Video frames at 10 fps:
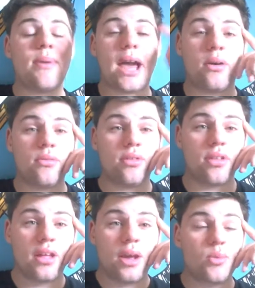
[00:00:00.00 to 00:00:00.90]
which was a
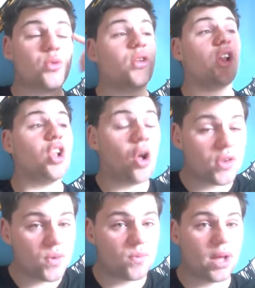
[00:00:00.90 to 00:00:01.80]
lot of money
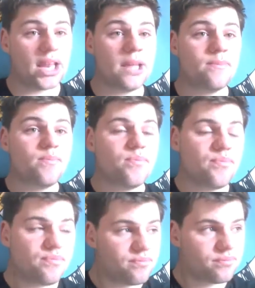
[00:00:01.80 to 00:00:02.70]

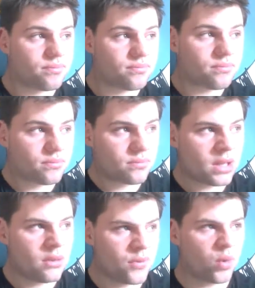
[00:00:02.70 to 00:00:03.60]
for what it was.
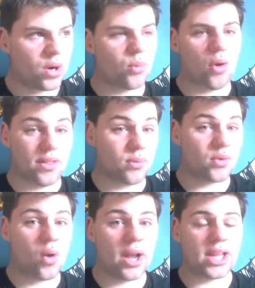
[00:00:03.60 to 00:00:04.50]
It was quite a
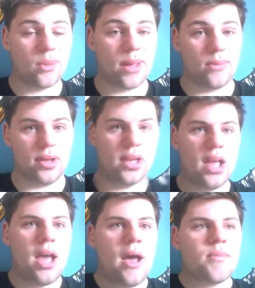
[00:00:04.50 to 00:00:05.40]
commitment. So
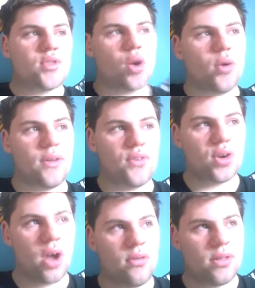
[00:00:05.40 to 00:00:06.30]
if you're going
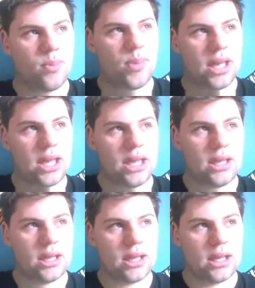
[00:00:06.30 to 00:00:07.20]

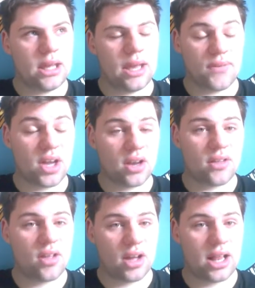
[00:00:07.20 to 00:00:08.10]
to start collecting
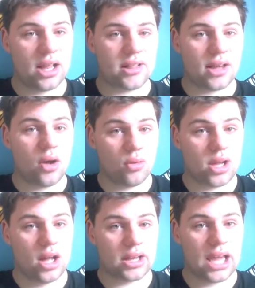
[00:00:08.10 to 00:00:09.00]
old card
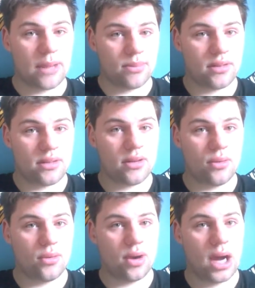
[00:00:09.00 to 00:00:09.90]
games, or
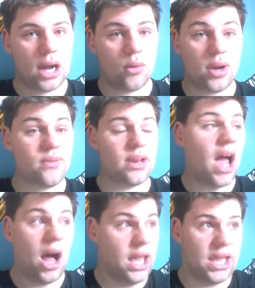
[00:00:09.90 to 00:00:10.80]
even a card
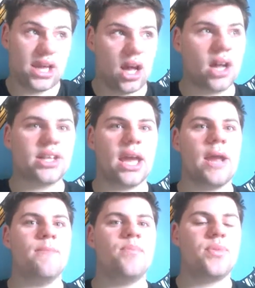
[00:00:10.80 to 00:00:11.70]
game,
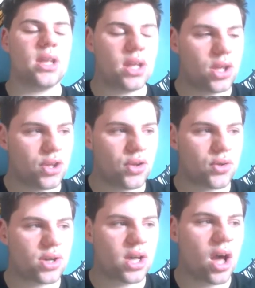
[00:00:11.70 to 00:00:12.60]
you kind of
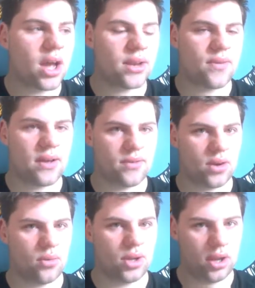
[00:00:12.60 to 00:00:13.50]
have to know what you're looking
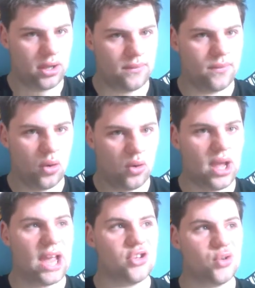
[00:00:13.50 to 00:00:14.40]
for, and you
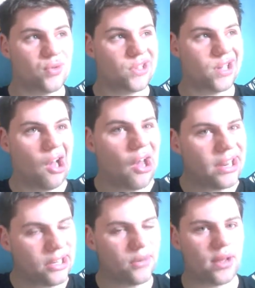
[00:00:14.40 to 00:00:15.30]
kind of have to have